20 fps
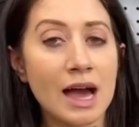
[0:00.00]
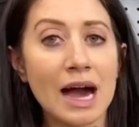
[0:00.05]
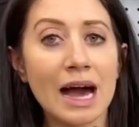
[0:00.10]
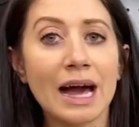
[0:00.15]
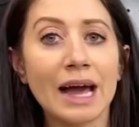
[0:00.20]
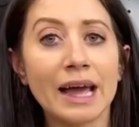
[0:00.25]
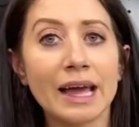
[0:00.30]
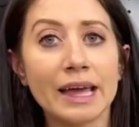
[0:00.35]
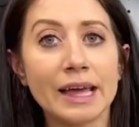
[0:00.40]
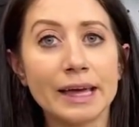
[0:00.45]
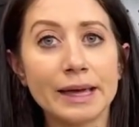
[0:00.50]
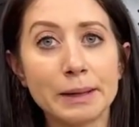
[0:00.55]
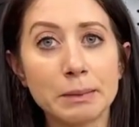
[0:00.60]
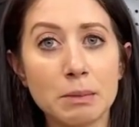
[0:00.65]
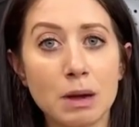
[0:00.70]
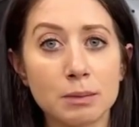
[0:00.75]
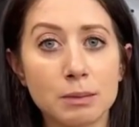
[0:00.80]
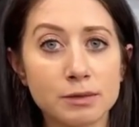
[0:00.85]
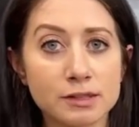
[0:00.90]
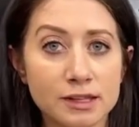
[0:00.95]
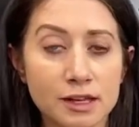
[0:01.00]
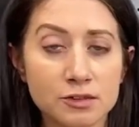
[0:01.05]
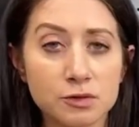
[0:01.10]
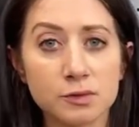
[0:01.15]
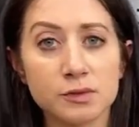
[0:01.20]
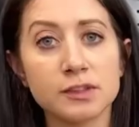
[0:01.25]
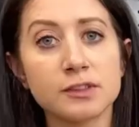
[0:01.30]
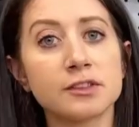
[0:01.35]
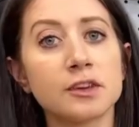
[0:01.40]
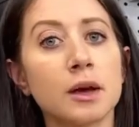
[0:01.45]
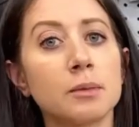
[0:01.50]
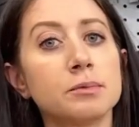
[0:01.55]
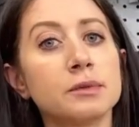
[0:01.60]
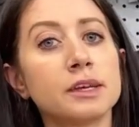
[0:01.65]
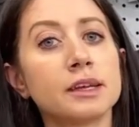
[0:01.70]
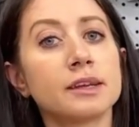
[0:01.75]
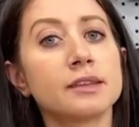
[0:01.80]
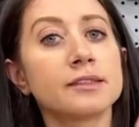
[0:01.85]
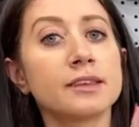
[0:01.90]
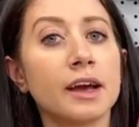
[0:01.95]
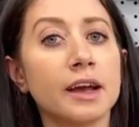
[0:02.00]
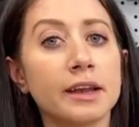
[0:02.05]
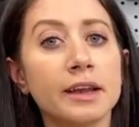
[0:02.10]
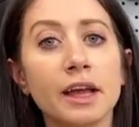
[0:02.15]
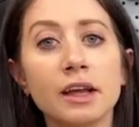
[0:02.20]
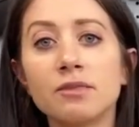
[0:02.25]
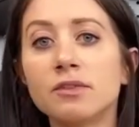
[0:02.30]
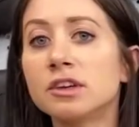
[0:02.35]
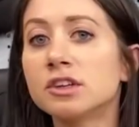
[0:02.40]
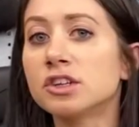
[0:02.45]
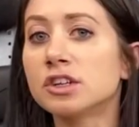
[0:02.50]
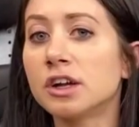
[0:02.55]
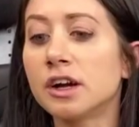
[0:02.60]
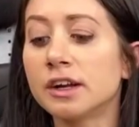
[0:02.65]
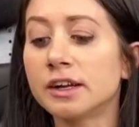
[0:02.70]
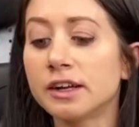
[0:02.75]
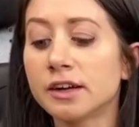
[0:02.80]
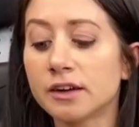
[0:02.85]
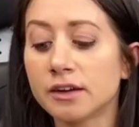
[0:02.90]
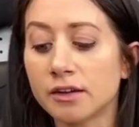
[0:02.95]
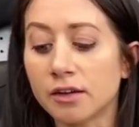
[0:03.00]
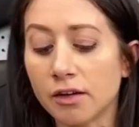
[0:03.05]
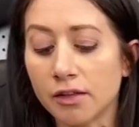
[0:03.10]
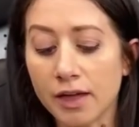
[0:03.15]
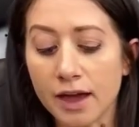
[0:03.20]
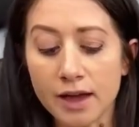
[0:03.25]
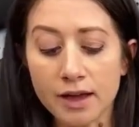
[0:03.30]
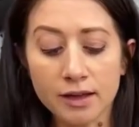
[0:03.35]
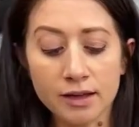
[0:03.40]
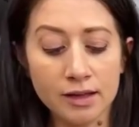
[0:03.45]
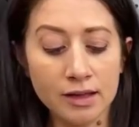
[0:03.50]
I am obsessed with this optic. It's got night vision on here and all that.